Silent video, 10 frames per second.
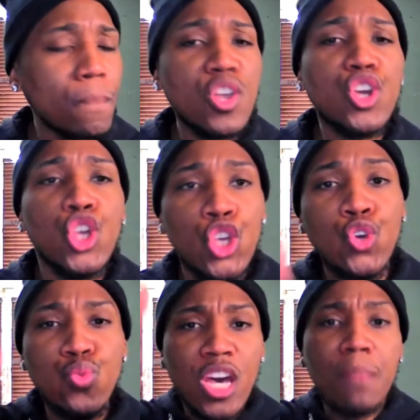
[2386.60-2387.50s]

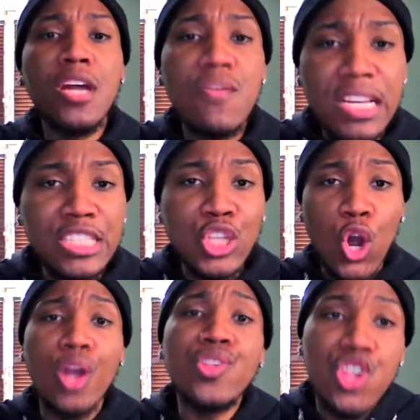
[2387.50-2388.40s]
You coming over there
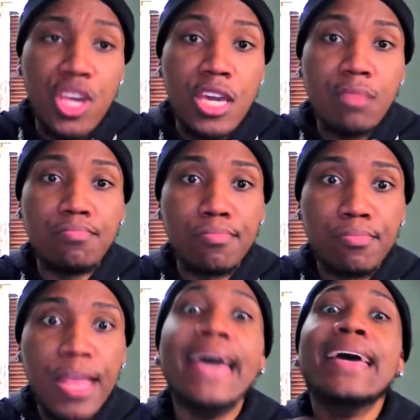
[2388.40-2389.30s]
starting shit.
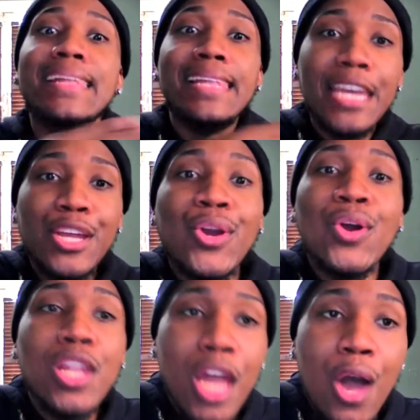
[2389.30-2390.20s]
Leave a
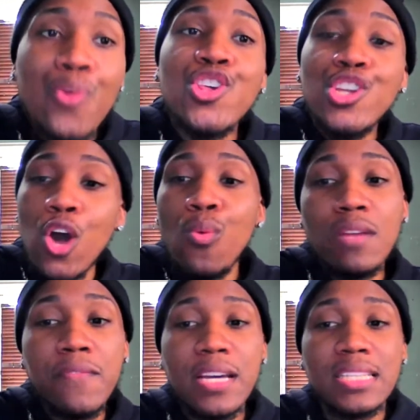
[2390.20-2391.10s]
girl alone. She don't want to
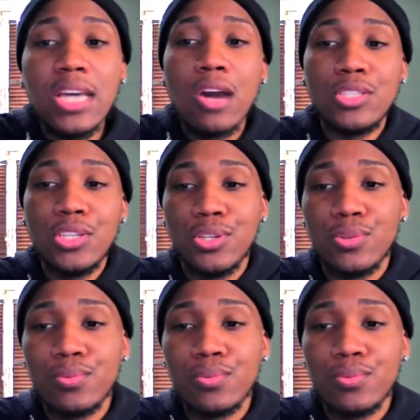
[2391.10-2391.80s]
fucking talk to you.